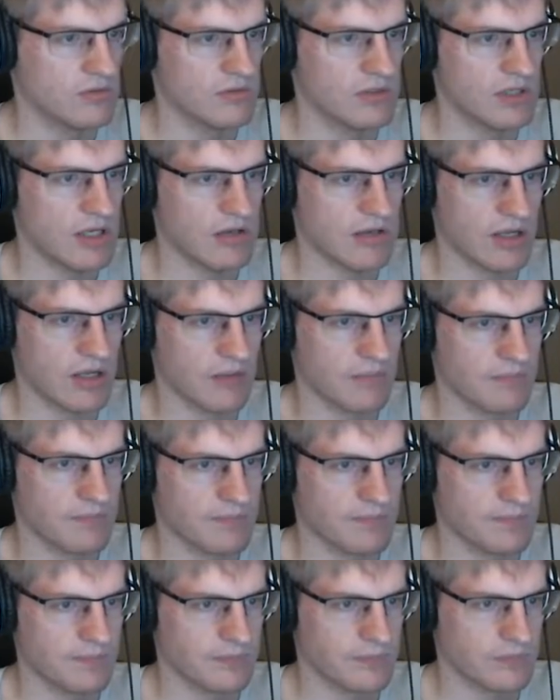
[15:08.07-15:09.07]
Okay.
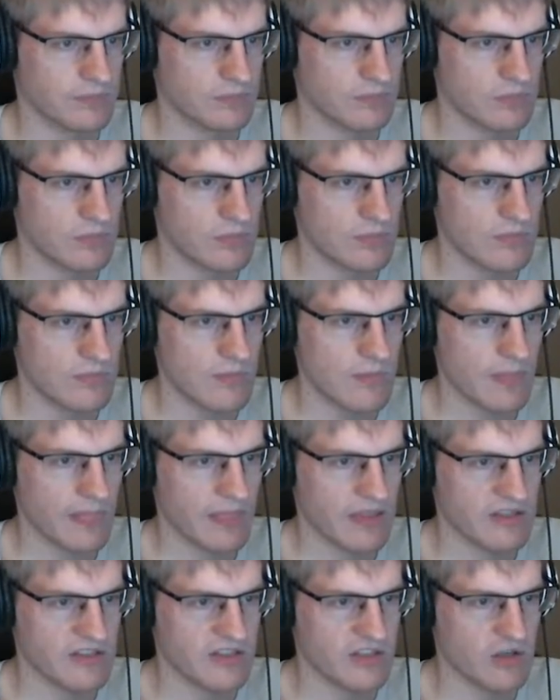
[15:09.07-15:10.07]

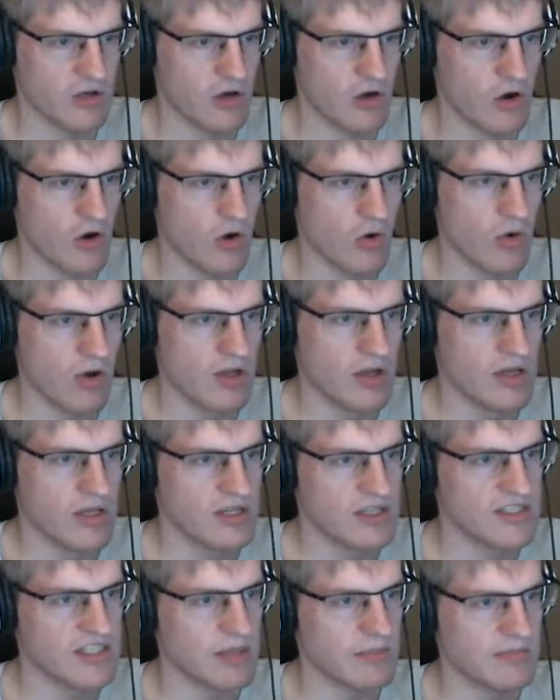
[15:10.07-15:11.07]
So,
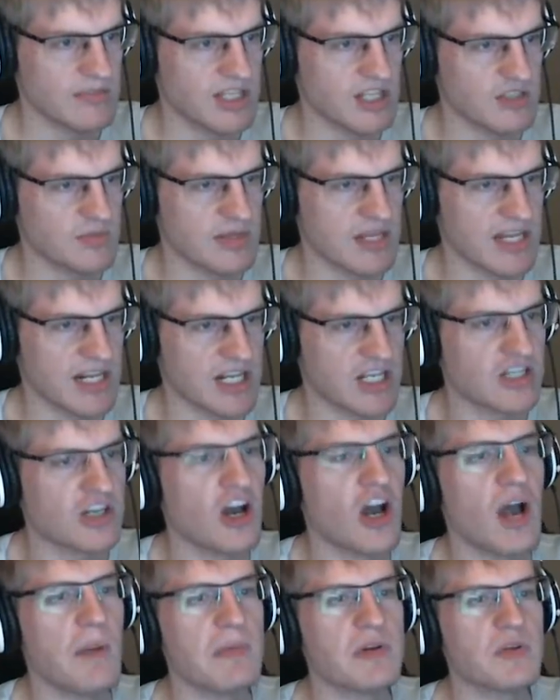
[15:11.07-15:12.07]
something tells me getting
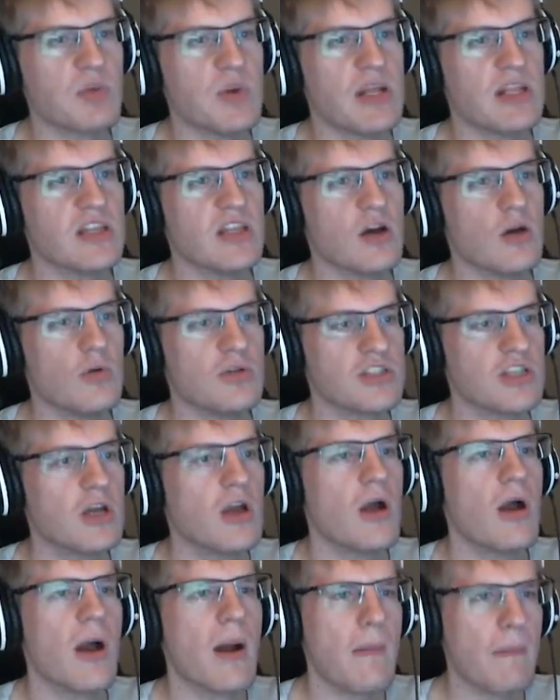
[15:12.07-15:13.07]
caught between those,
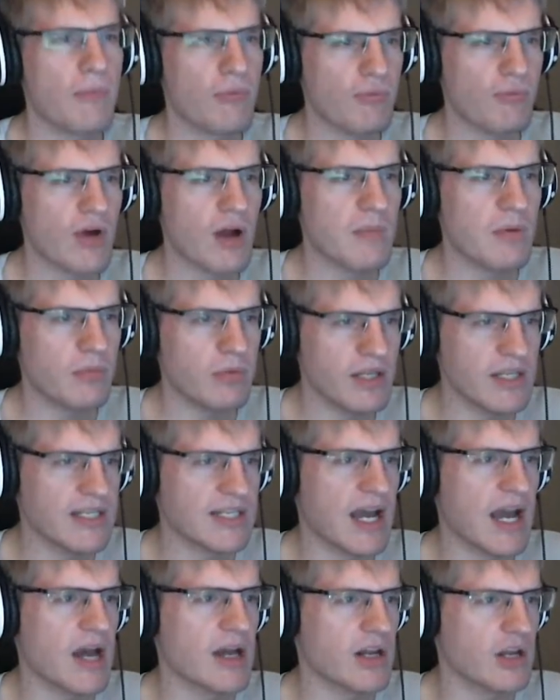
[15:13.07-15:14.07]
probably
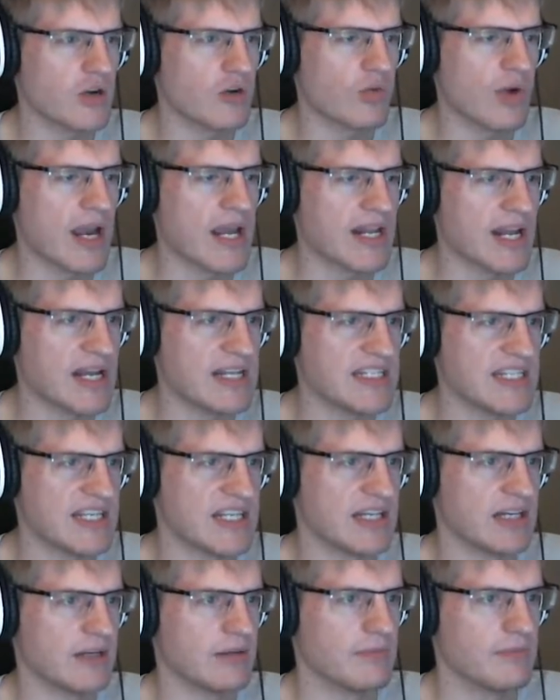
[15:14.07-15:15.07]
not a great
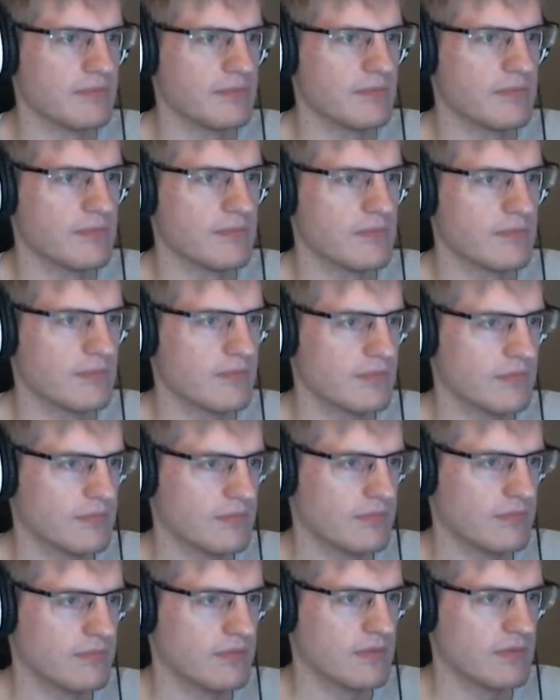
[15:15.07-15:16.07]
idea.
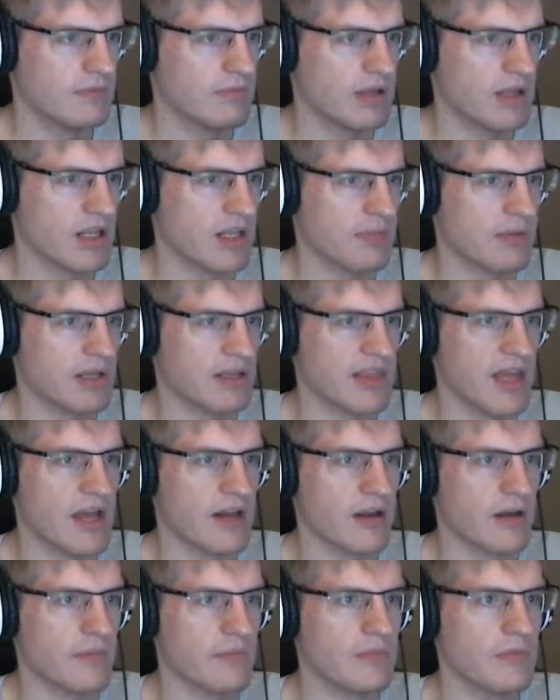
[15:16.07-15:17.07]
If I'm gonna pick that
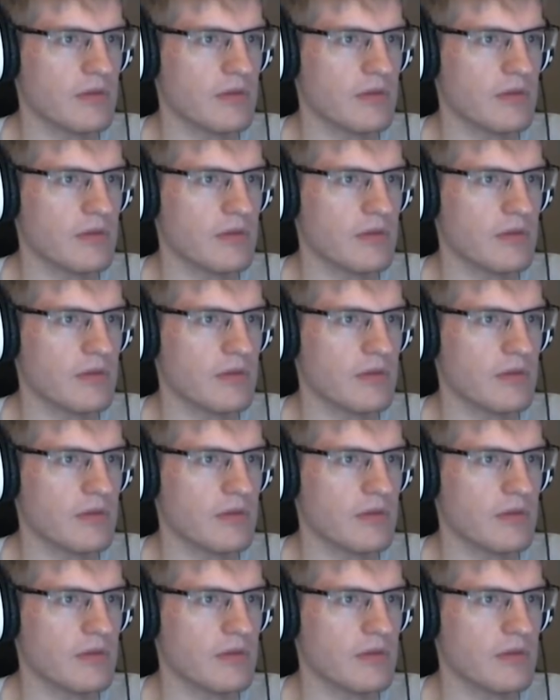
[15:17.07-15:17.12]
up.